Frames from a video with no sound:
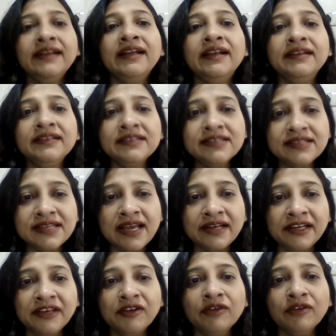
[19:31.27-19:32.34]
and
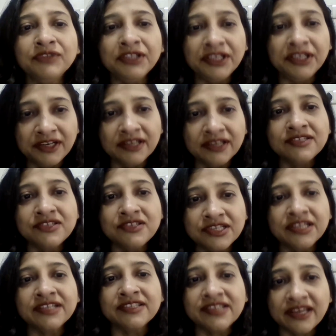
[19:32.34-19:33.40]
understanding of the
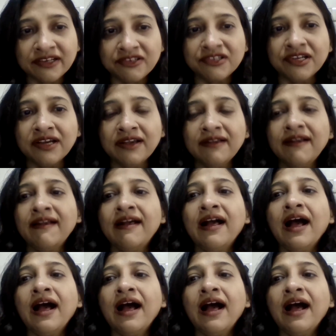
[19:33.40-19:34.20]
industry, etc.,